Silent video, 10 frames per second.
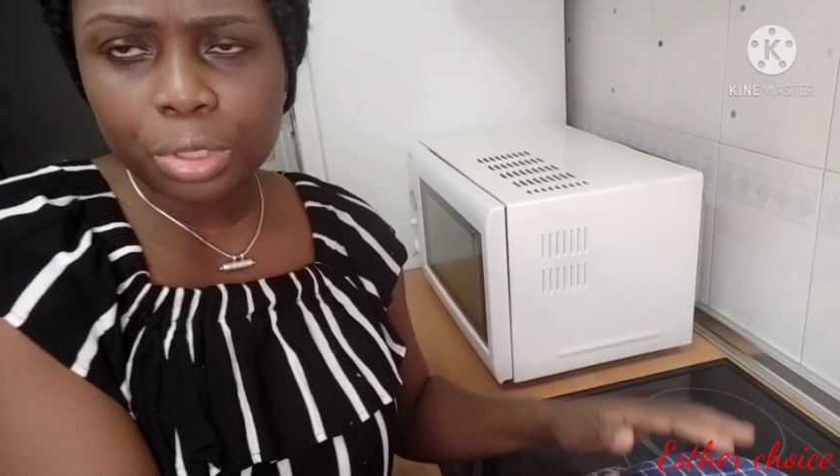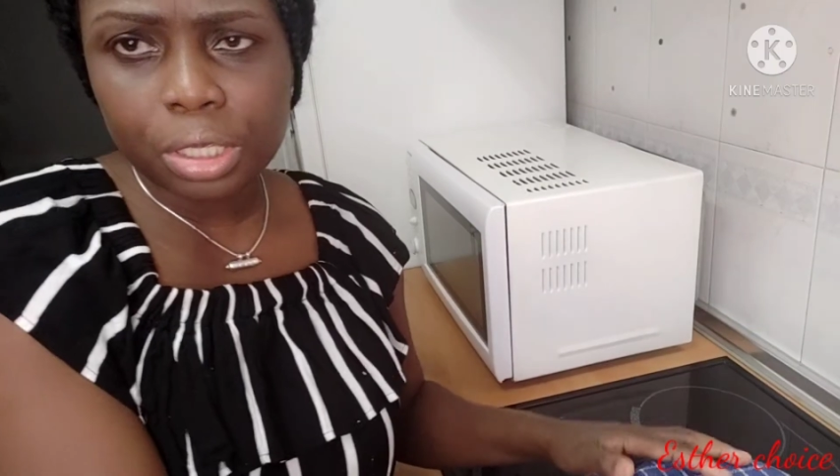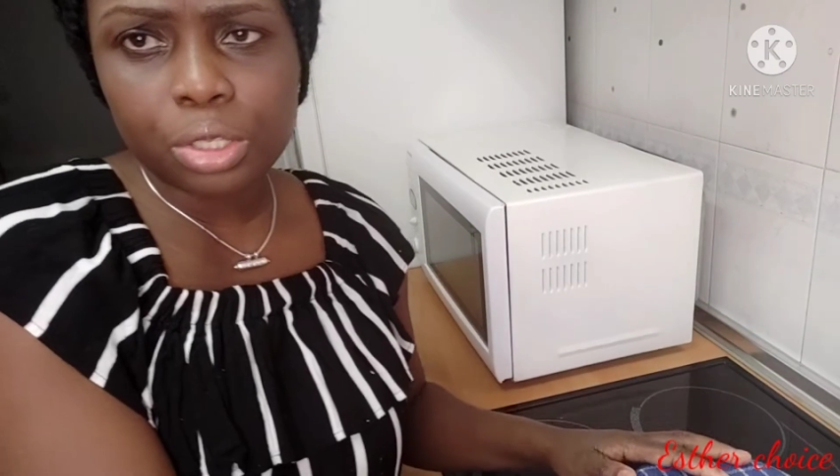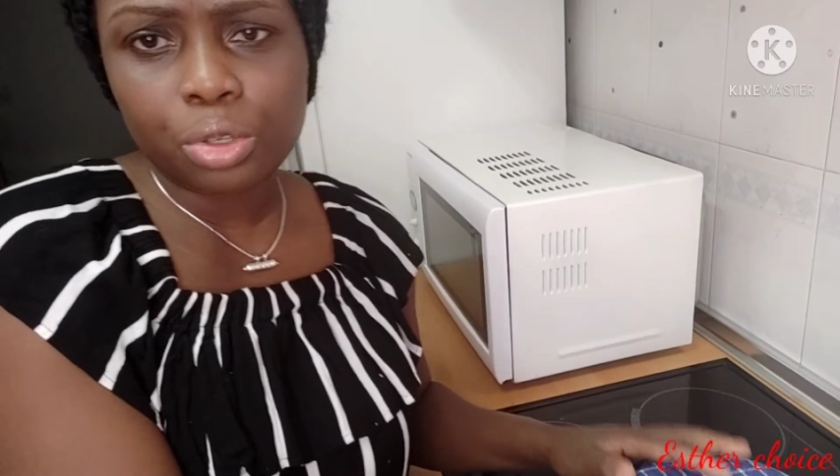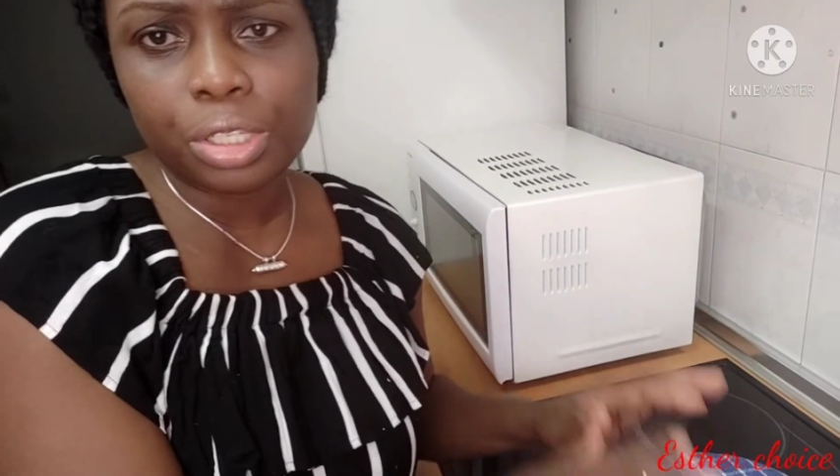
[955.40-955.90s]

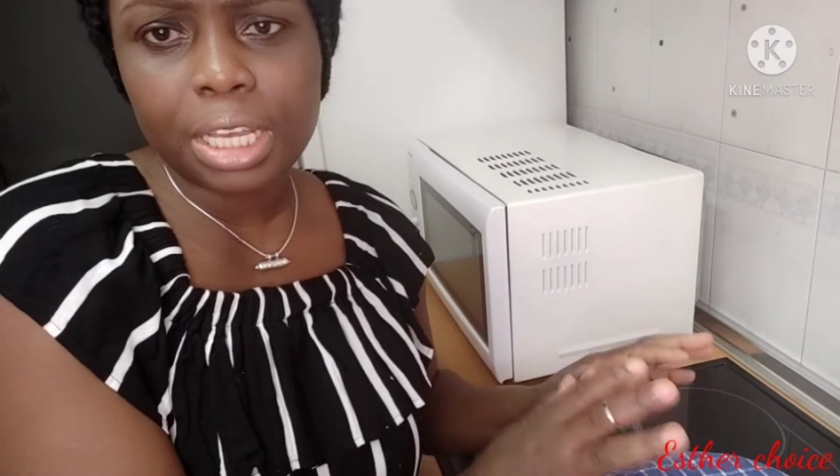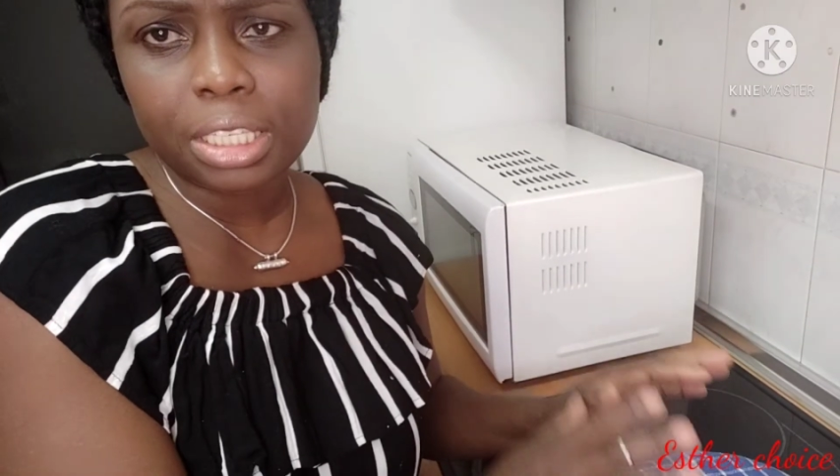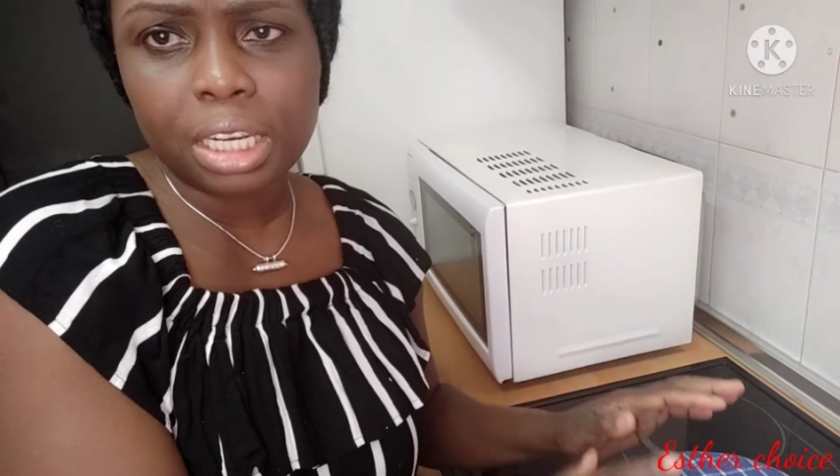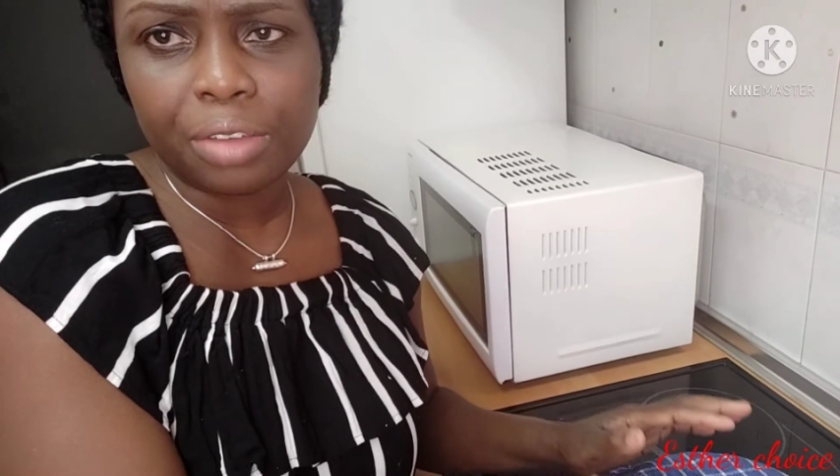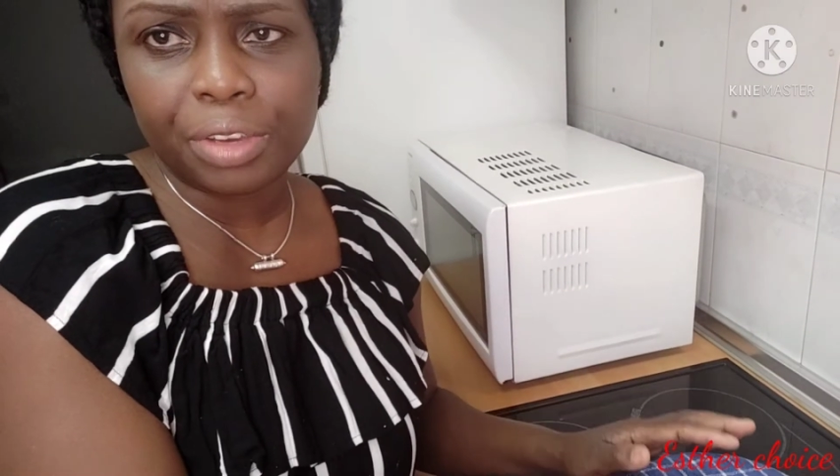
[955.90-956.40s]
it, you
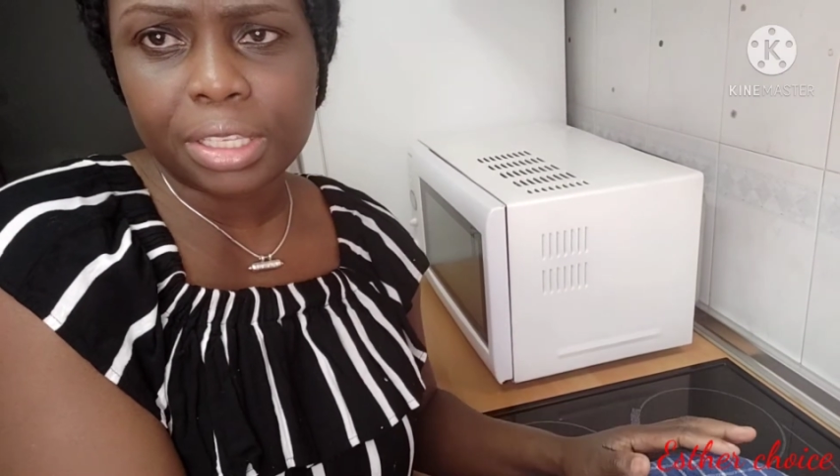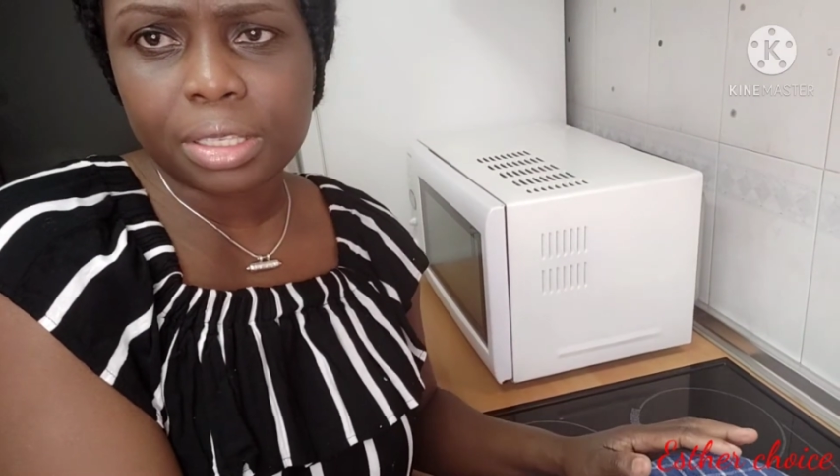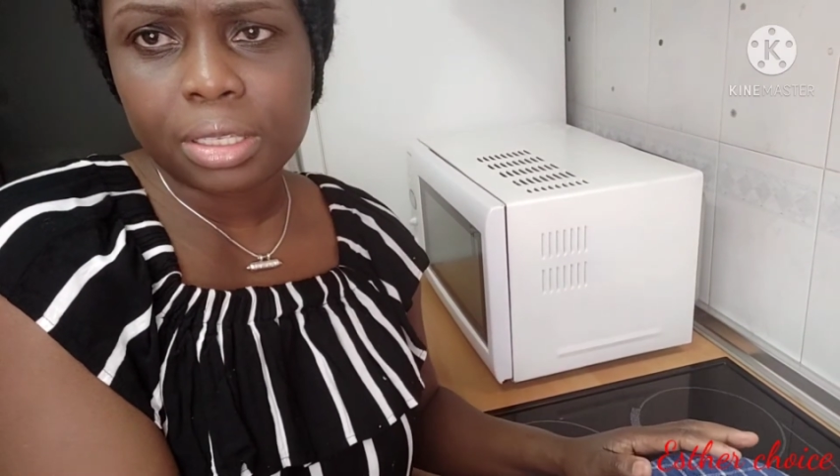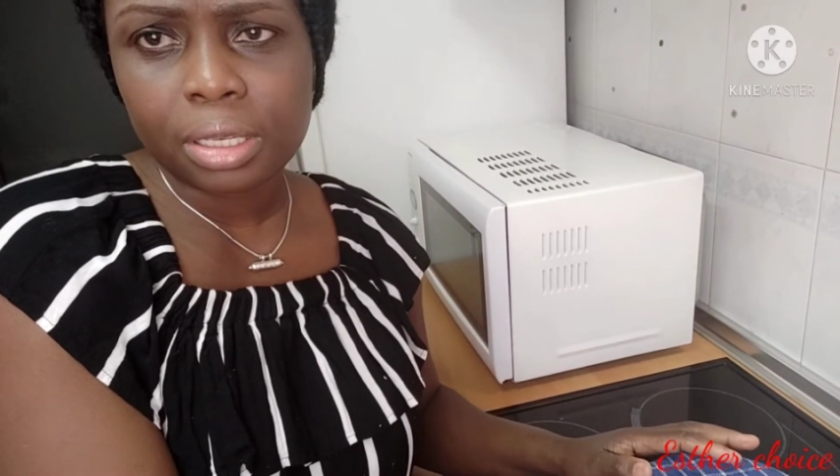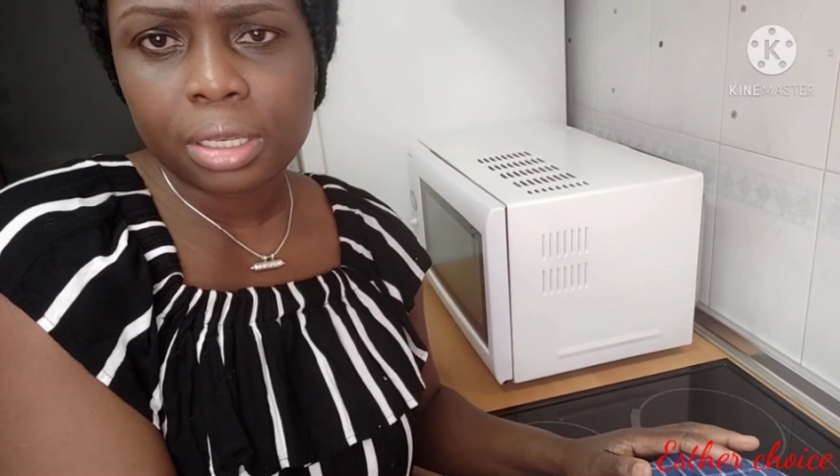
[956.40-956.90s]
just leave it.
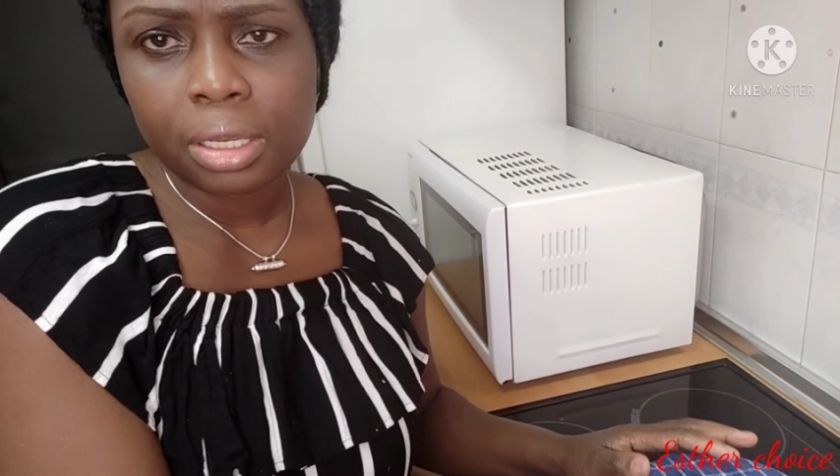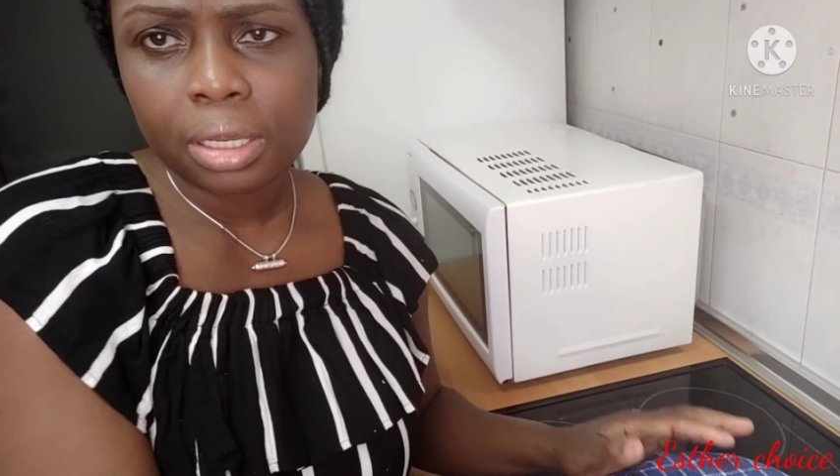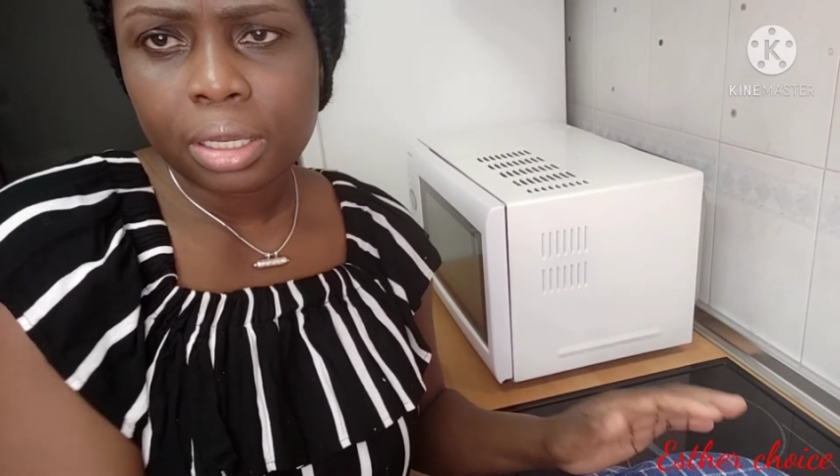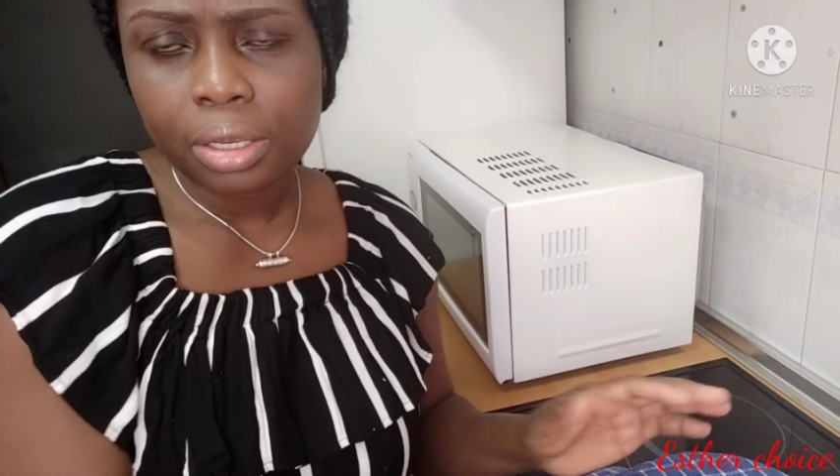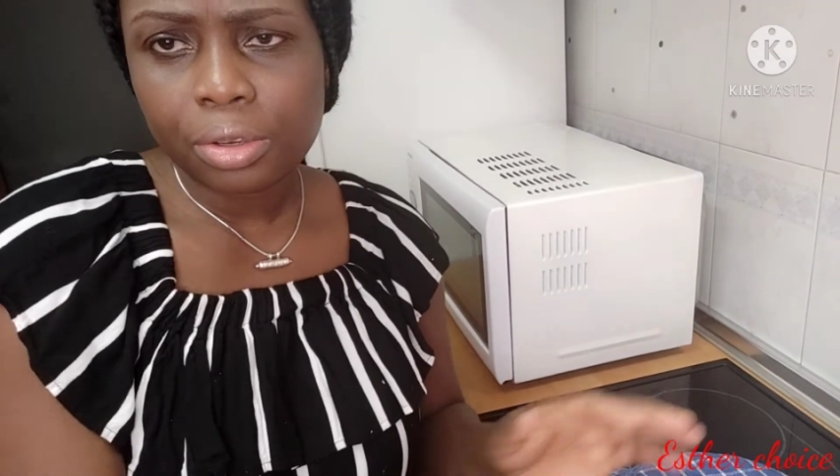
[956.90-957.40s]

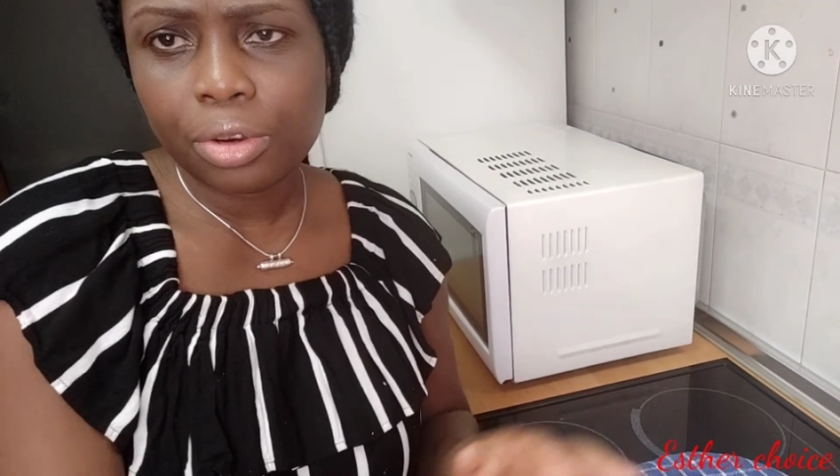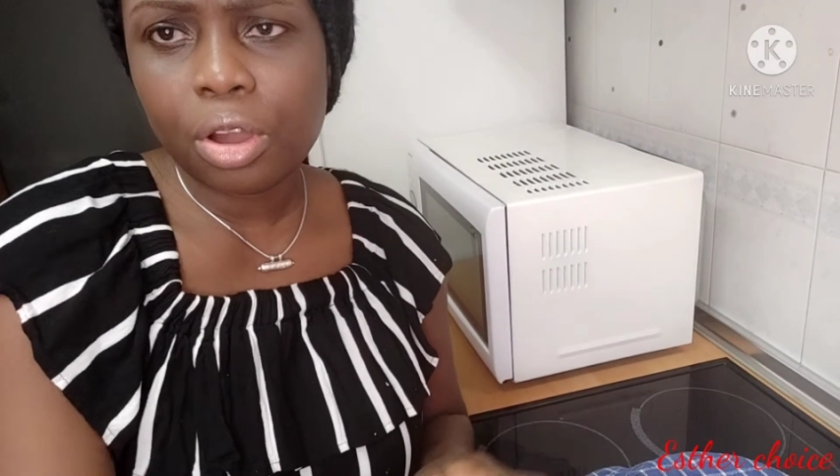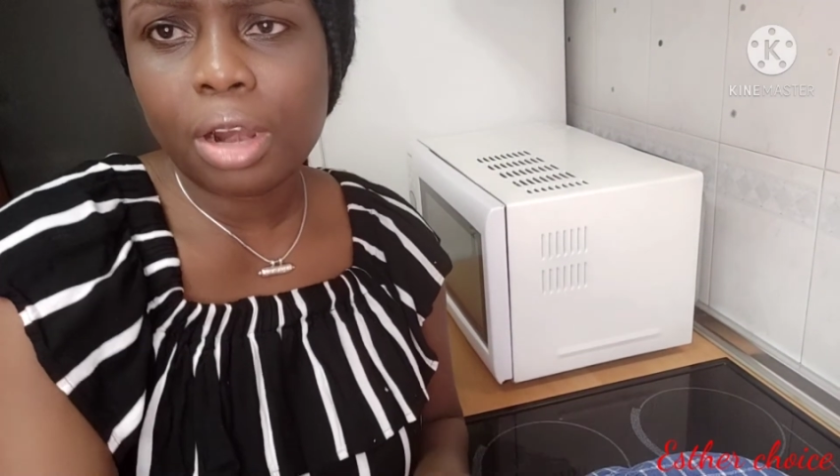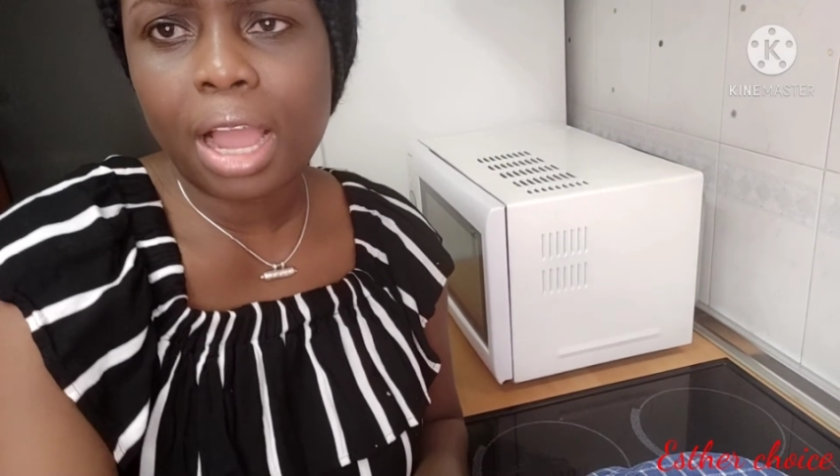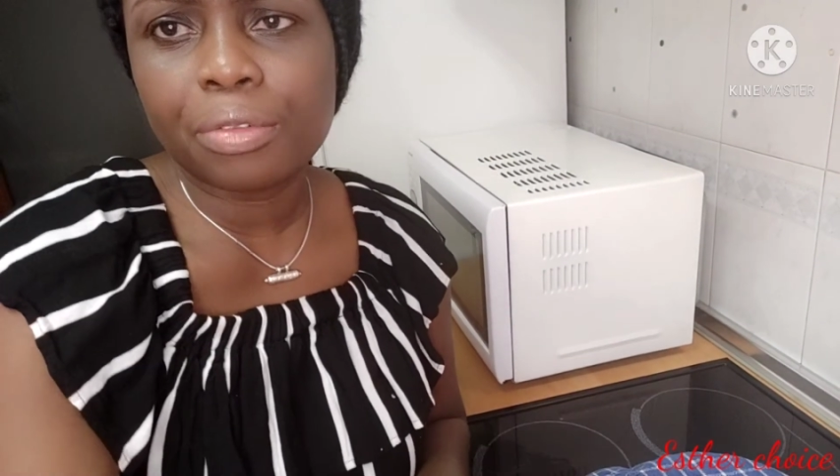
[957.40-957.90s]
You
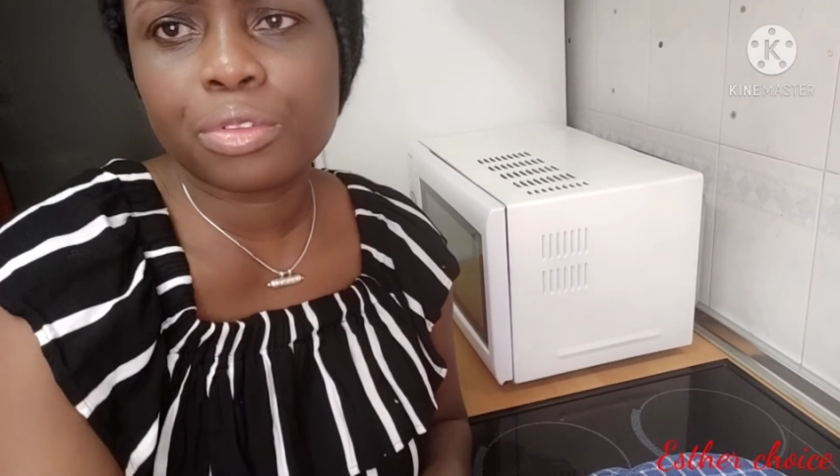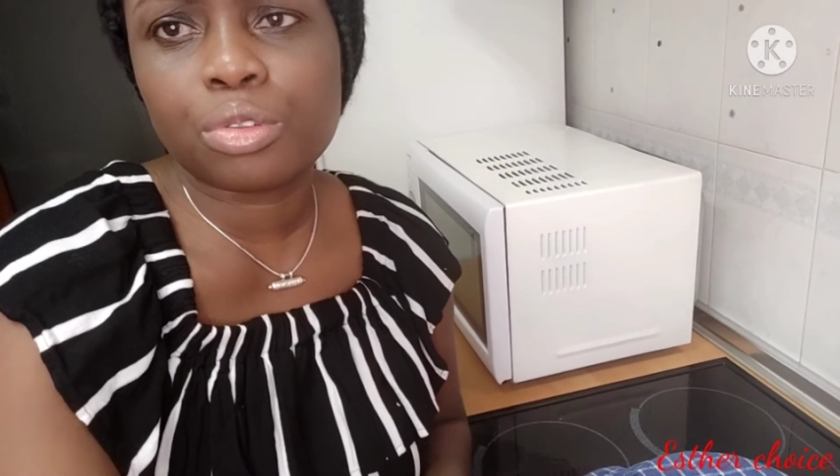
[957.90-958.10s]
don't have